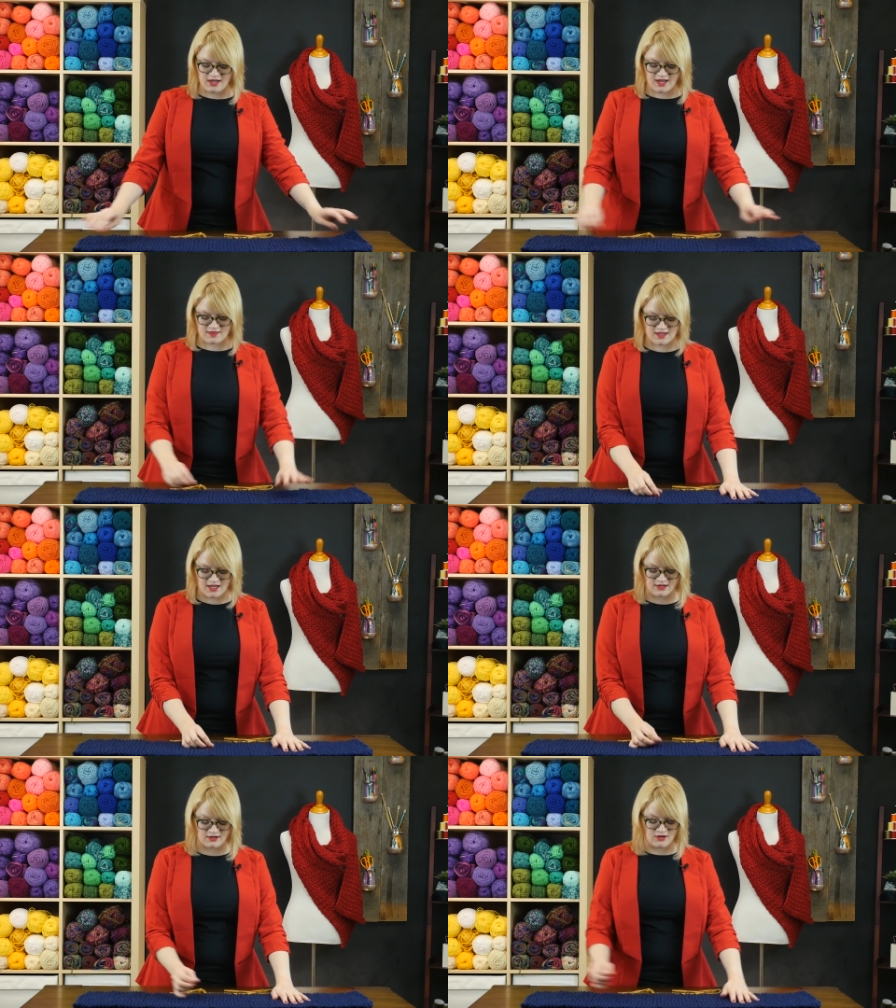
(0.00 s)
and
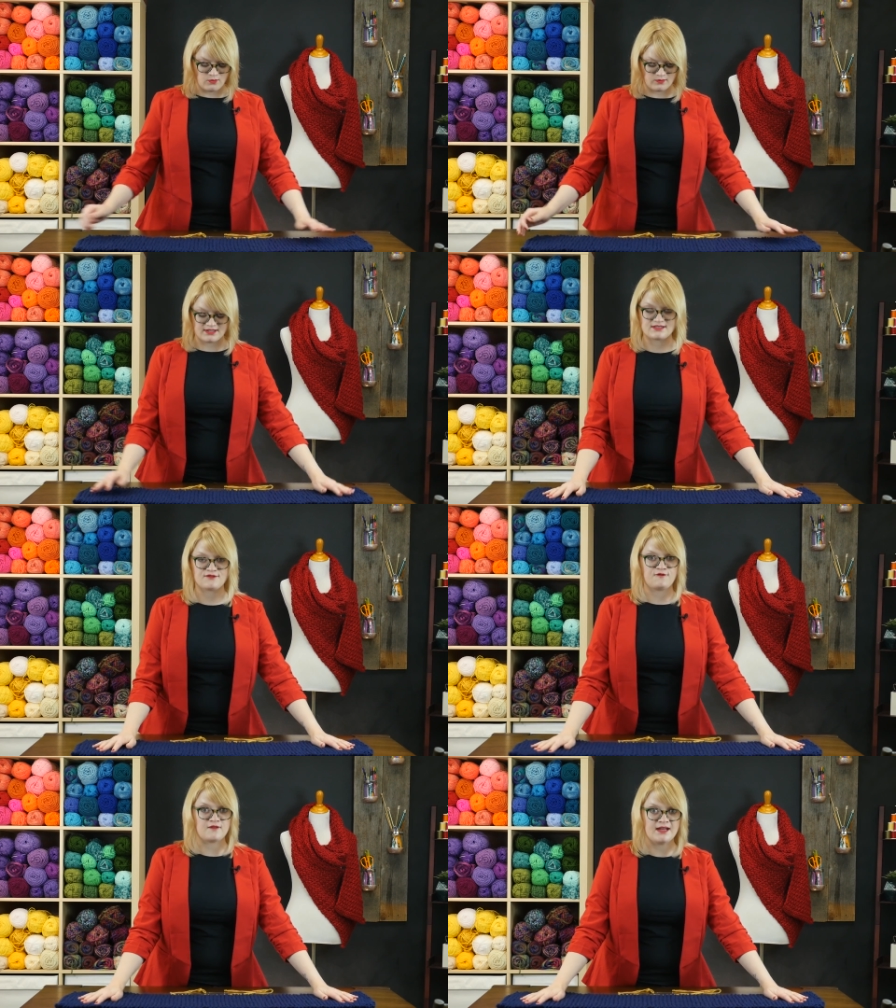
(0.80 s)
then when it's
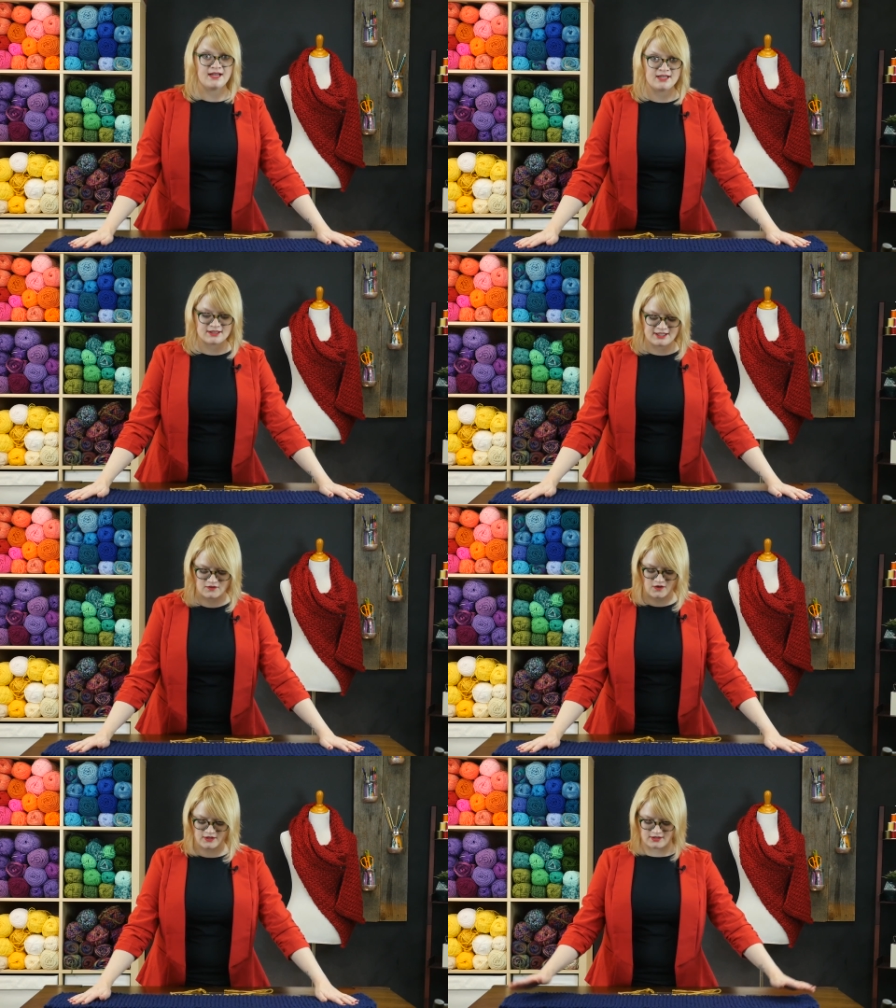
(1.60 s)
finally
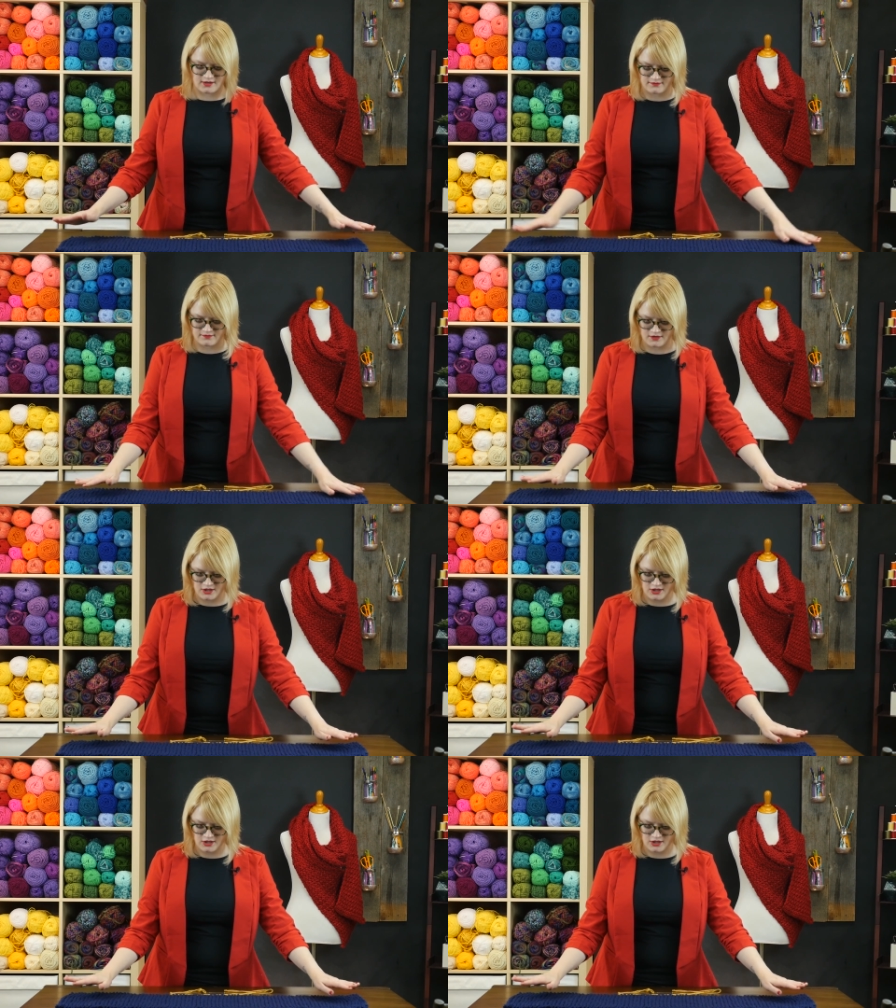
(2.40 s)
long enough,